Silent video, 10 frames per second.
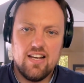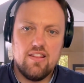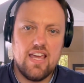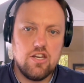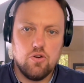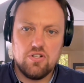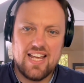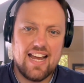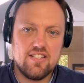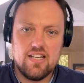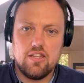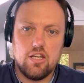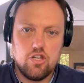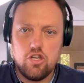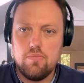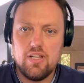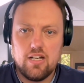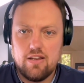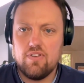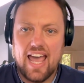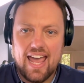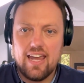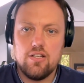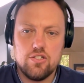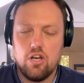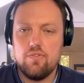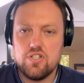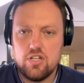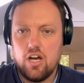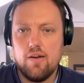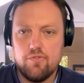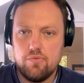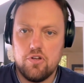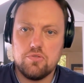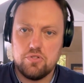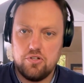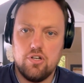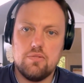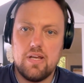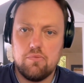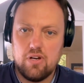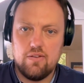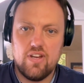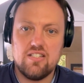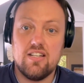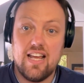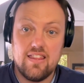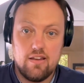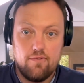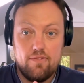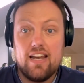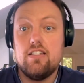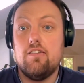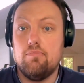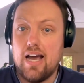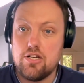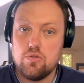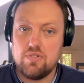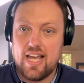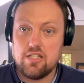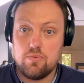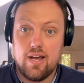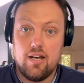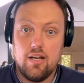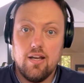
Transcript: then you're taxing the cumulative gains over time from those returns being reinvested, and the effective marginal tax rate